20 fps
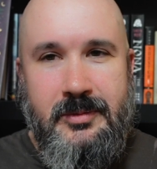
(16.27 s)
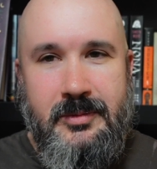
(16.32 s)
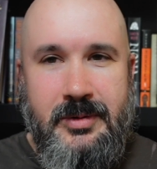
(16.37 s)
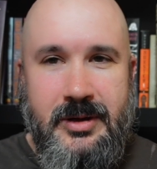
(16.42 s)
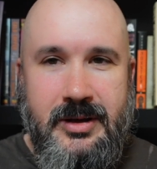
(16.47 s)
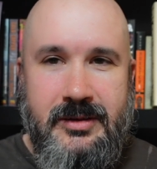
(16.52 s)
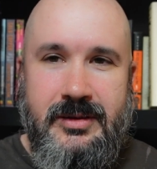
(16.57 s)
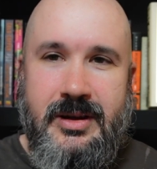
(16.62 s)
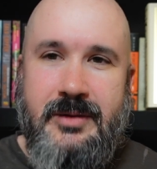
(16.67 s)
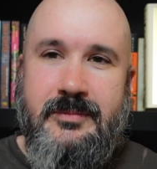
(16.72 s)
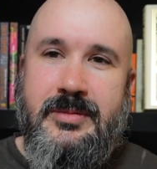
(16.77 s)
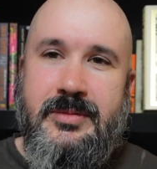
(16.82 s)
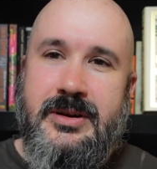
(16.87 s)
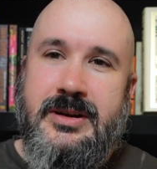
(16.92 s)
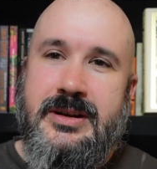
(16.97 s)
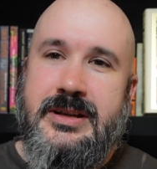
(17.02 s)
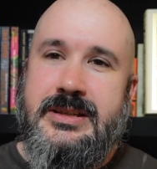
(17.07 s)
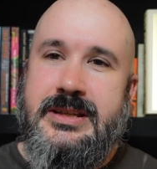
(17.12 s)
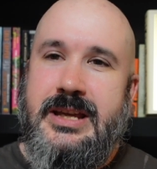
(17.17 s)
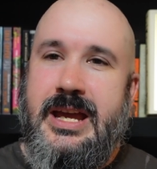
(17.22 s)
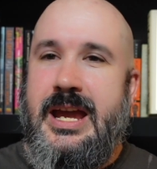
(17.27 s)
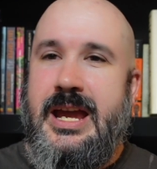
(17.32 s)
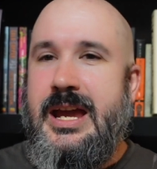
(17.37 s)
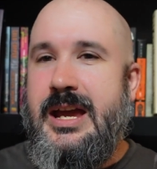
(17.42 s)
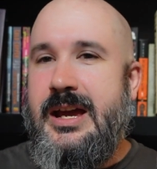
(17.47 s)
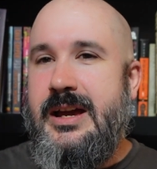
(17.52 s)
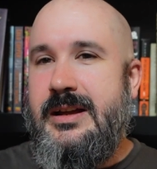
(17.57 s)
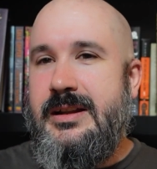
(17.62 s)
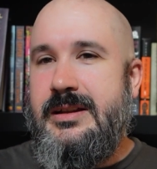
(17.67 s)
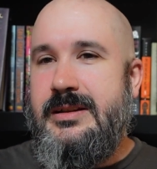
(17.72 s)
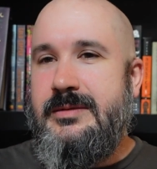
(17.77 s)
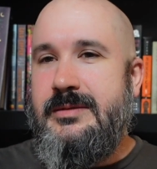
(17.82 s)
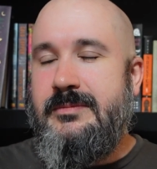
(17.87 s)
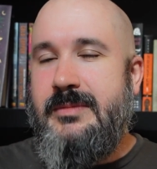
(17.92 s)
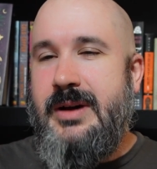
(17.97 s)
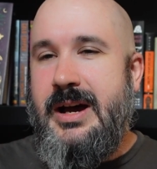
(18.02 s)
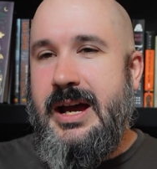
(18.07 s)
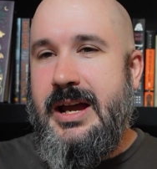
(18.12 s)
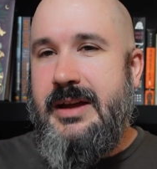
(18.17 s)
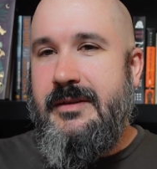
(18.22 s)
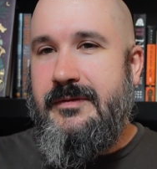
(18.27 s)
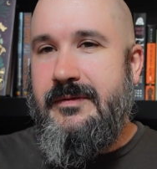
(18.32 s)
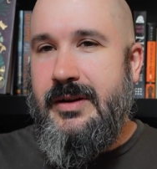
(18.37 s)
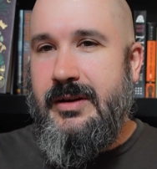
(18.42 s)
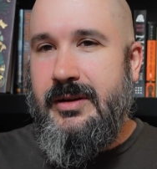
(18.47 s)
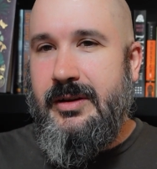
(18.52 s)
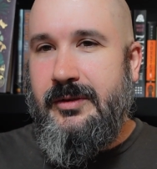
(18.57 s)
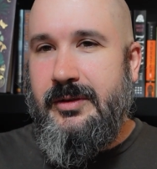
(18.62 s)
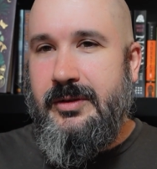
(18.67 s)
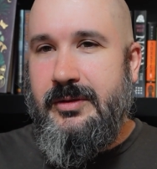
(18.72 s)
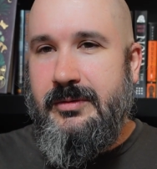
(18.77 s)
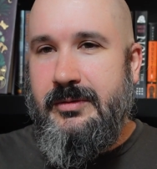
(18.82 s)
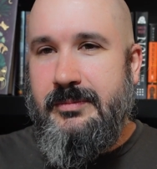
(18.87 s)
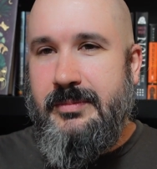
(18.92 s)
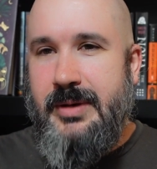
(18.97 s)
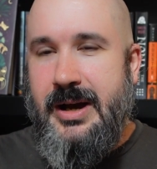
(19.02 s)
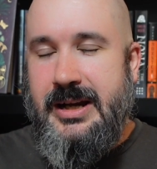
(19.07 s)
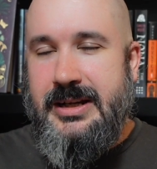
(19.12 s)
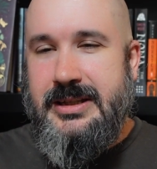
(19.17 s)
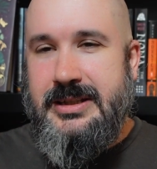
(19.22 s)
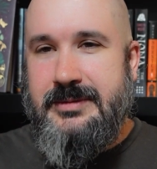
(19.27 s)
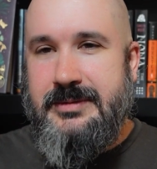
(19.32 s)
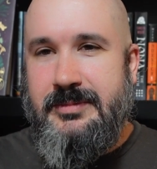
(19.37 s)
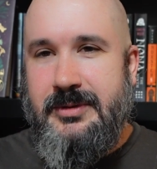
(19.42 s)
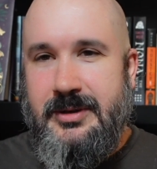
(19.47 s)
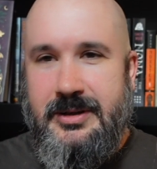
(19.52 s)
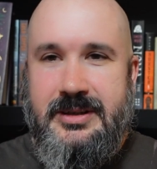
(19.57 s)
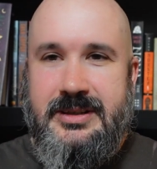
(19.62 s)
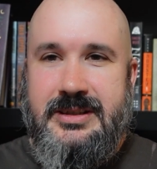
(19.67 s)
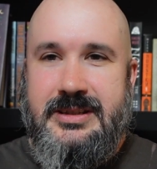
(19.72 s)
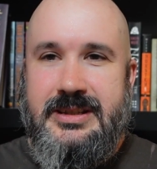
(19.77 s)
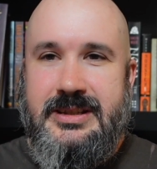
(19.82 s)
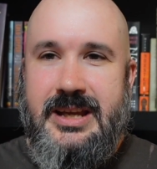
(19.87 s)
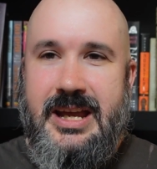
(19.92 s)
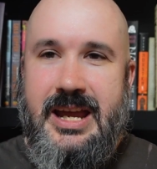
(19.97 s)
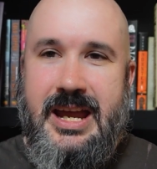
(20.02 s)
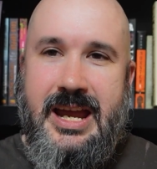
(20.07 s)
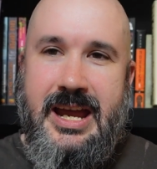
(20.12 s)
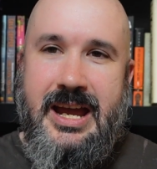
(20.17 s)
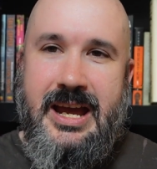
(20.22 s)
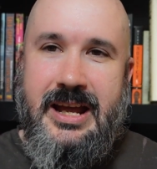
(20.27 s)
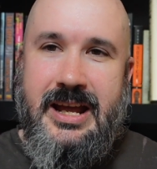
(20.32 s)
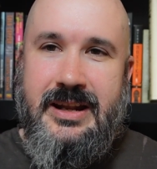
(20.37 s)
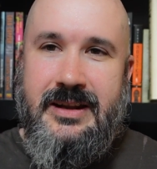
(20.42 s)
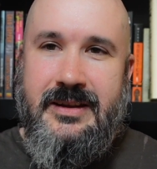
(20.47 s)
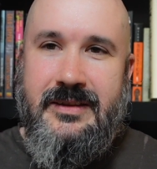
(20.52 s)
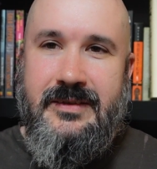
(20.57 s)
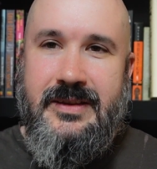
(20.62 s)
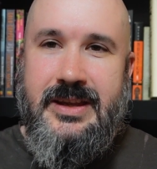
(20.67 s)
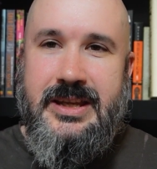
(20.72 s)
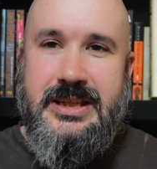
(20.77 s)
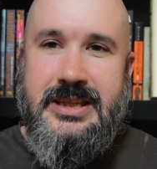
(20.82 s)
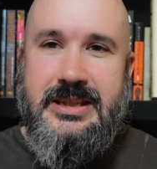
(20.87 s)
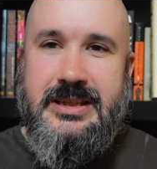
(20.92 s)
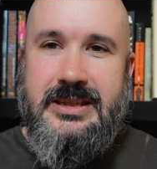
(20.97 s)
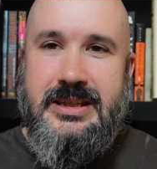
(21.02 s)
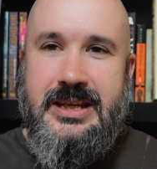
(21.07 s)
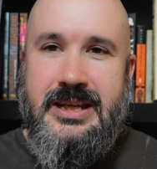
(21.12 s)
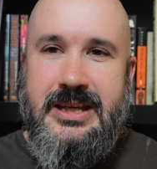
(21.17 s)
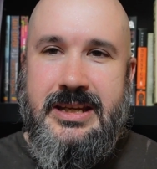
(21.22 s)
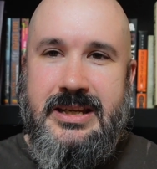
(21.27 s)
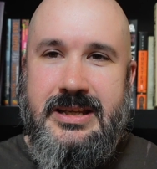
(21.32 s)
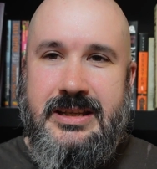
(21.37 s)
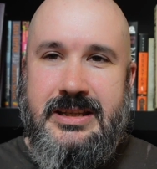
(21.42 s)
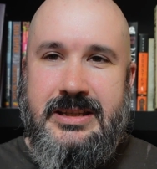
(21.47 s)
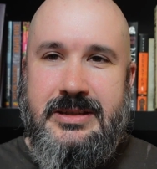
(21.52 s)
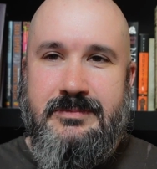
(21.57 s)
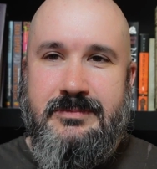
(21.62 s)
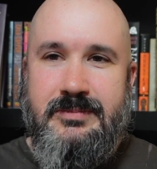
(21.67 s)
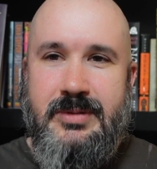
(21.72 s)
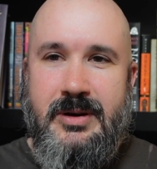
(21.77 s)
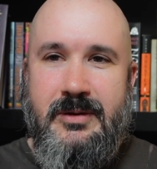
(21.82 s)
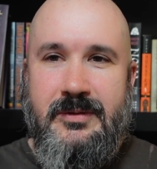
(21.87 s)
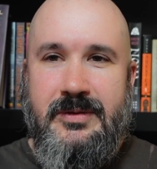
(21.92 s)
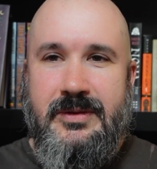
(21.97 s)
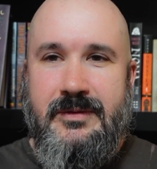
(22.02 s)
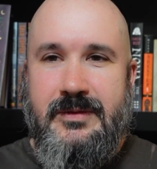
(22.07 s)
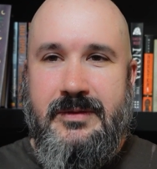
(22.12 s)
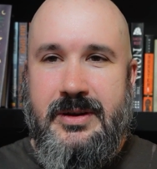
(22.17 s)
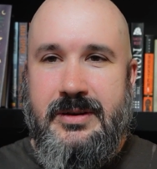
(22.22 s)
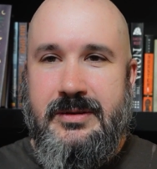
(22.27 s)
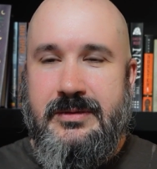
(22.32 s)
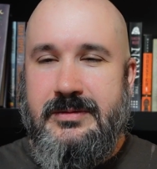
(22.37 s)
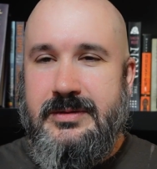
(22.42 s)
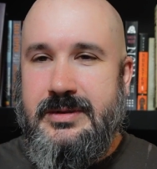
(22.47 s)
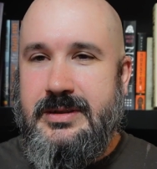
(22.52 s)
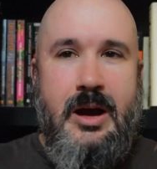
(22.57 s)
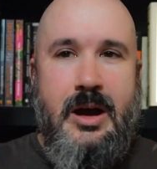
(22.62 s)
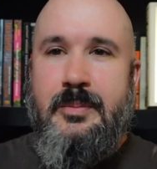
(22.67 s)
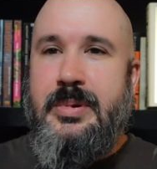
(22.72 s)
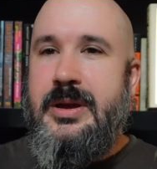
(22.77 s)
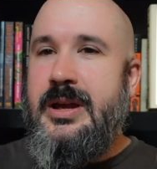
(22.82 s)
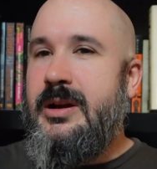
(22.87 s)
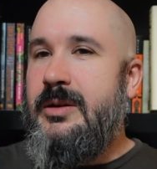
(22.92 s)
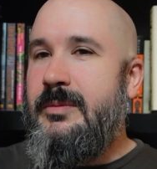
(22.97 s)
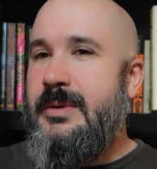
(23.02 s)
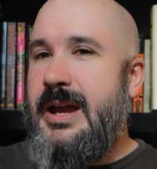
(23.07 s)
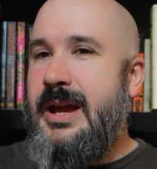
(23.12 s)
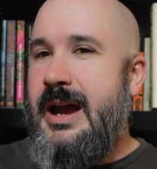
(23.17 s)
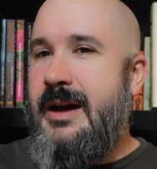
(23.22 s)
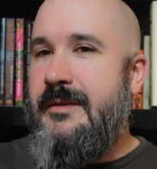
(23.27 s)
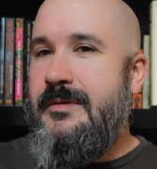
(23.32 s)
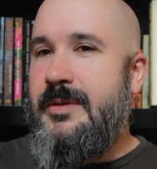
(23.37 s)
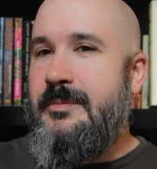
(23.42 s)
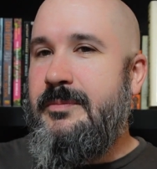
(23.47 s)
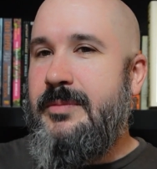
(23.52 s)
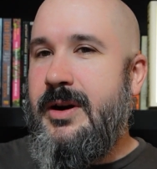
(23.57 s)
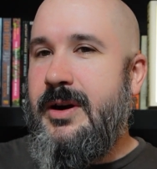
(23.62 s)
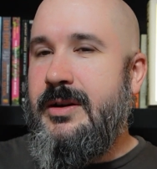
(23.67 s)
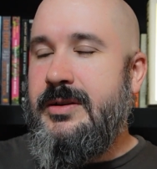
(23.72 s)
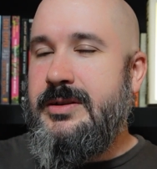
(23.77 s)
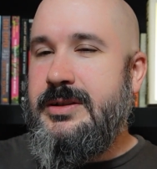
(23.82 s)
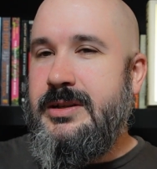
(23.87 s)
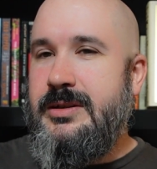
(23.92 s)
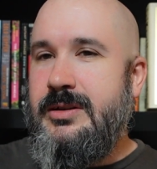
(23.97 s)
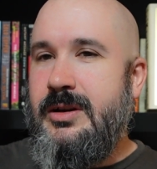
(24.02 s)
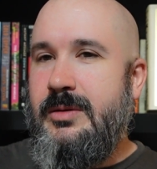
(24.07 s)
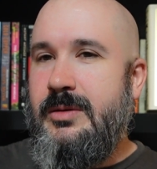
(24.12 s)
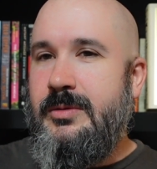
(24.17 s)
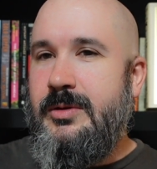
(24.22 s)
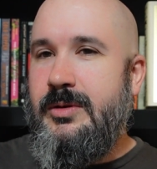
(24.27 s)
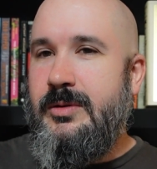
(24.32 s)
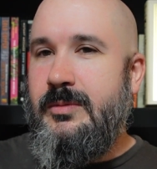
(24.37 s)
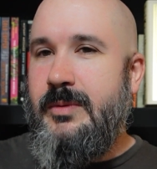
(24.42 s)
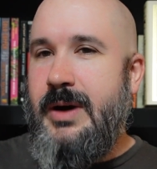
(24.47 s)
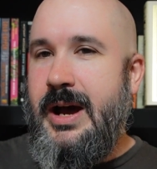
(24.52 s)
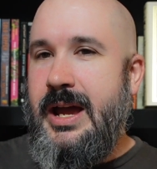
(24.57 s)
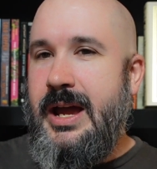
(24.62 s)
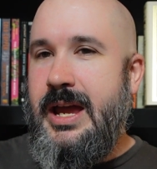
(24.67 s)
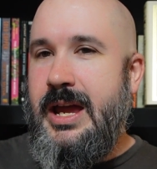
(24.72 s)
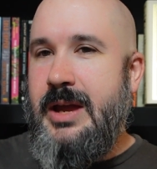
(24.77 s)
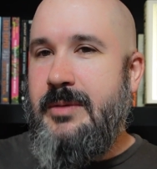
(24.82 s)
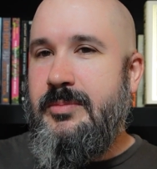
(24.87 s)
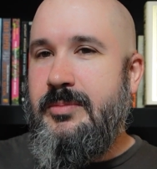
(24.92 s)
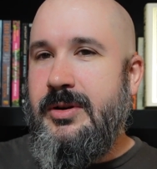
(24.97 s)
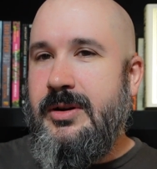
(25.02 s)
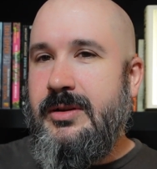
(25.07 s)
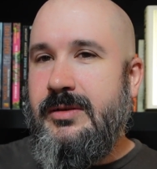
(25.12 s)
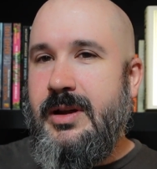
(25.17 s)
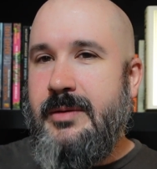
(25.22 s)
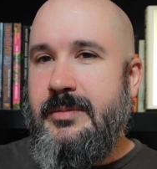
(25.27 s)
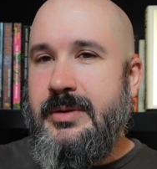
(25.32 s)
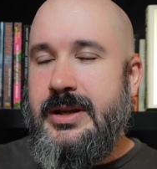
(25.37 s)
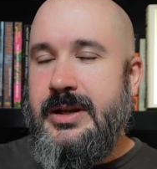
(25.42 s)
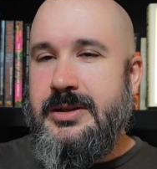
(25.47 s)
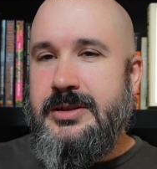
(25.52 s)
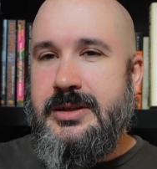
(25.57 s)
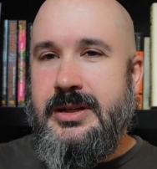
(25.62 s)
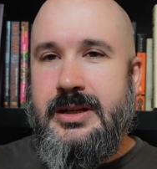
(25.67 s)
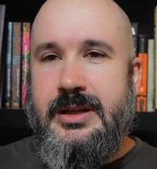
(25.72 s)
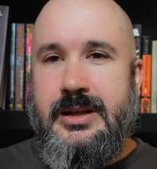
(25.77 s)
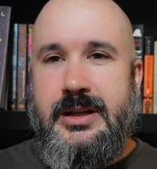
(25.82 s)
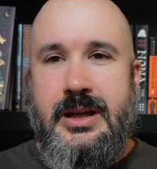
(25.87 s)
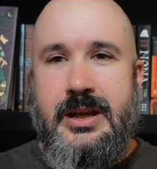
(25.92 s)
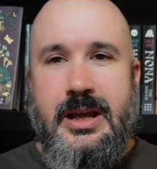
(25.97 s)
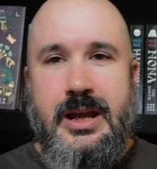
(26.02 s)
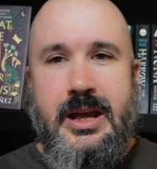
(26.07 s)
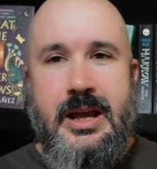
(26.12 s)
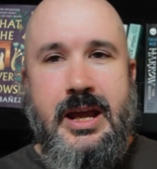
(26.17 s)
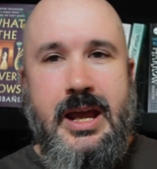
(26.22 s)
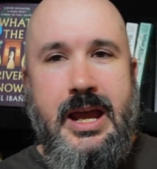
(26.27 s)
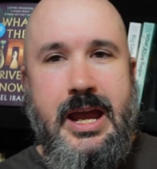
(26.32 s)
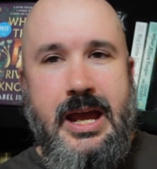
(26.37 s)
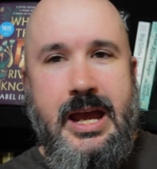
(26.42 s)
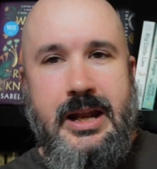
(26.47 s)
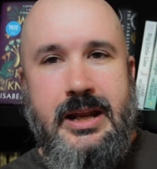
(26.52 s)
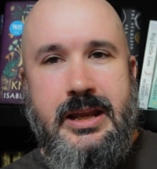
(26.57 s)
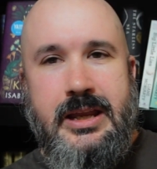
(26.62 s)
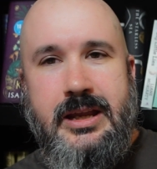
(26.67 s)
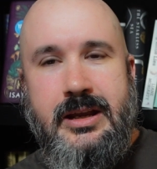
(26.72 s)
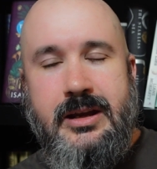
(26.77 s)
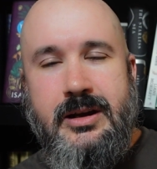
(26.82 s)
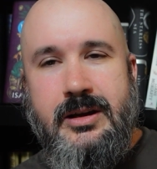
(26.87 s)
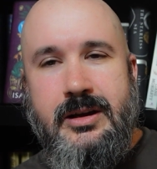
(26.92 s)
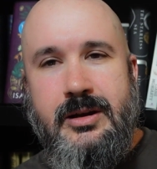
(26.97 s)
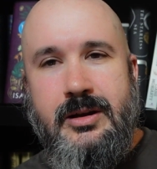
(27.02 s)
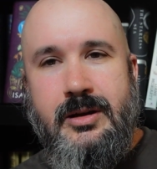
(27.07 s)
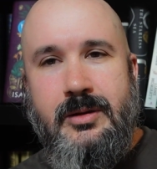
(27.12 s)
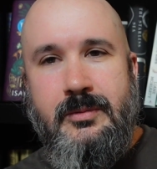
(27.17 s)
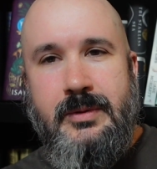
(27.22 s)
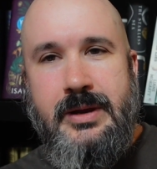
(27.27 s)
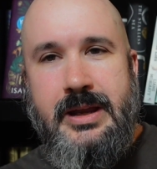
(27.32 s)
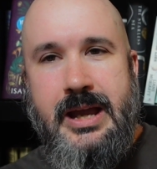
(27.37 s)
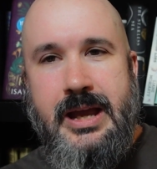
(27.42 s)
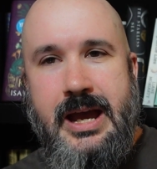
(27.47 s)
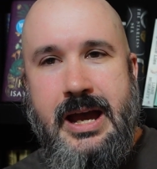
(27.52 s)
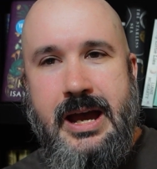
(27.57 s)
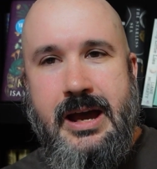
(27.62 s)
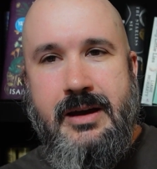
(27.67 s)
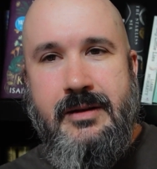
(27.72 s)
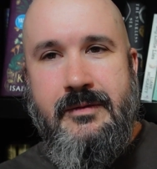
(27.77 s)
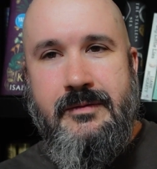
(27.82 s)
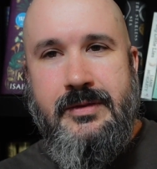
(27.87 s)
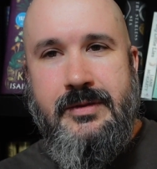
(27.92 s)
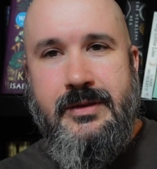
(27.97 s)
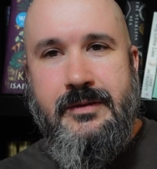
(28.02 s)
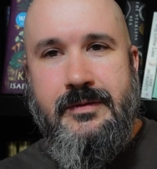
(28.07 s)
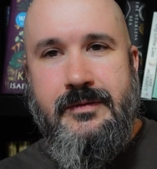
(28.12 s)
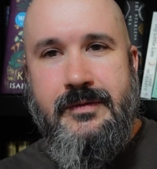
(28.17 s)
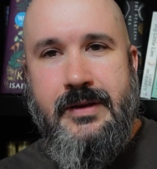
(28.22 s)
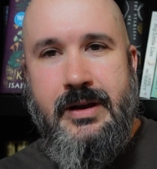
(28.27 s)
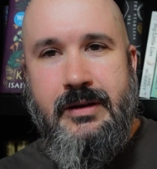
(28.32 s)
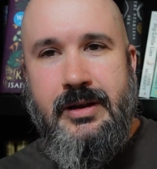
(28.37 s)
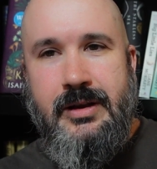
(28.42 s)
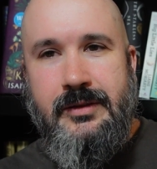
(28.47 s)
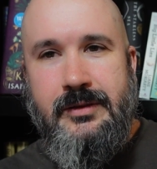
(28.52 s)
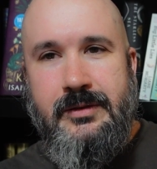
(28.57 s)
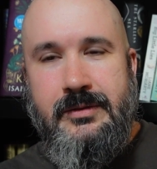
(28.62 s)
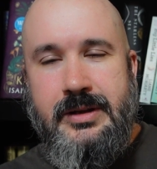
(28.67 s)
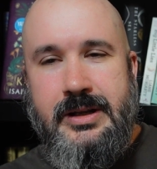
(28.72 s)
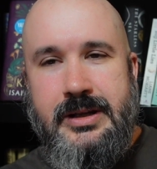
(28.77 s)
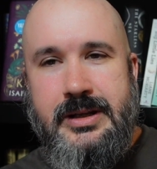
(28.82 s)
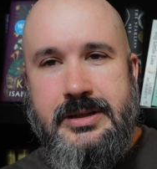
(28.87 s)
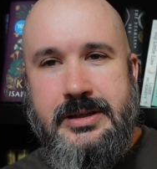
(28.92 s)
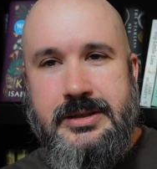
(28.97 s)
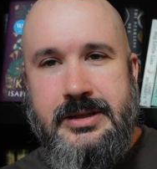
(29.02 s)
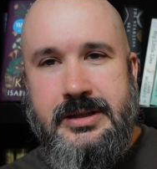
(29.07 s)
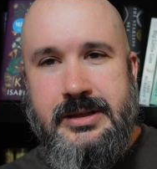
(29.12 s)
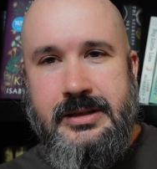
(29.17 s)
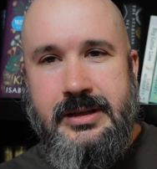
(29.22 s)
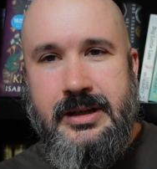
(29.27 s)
Book Club books and my Fairy Loot box books, and this is both of those. Up here we have the Barnes & Noble YA Book Club edition, and here we have the Fairy Loot edition.